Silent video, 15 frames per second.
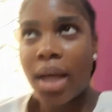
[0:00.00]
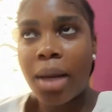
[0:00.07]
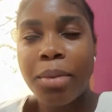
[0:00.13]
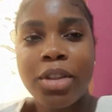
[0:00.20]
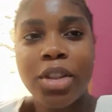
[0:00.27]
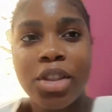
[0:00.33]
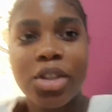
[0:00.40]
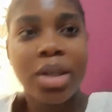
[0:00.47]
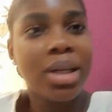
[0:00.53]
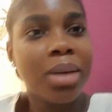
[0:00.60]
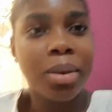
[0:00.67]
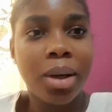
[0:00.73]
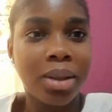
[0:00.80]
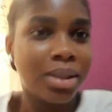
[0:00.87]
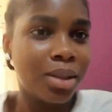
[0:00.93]
just talking
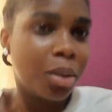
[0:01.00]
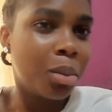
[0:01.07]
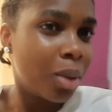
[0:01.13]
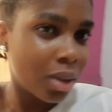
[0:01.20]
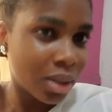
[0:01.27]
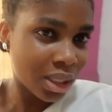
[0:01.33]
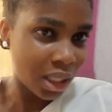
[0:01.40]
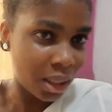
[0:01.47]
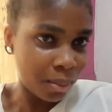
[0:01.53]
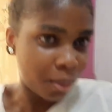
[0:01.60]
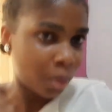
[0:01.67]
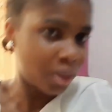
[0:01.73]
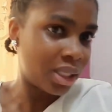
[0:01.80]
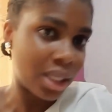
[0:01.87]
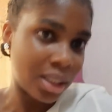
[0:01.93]
about the normal sleep or
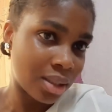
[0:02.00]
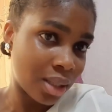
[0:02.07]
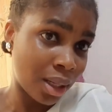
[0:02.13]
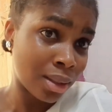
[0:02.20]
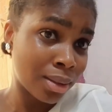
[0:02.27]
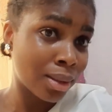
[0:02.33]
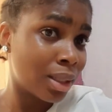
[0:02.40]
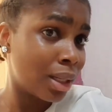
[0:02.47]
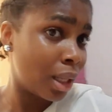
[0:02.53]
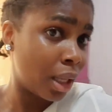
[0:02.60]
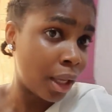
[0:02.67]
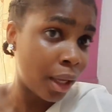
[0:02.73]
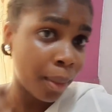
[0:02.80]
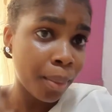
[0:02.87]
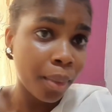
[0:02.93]
siesta,
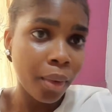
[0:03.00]
sleep.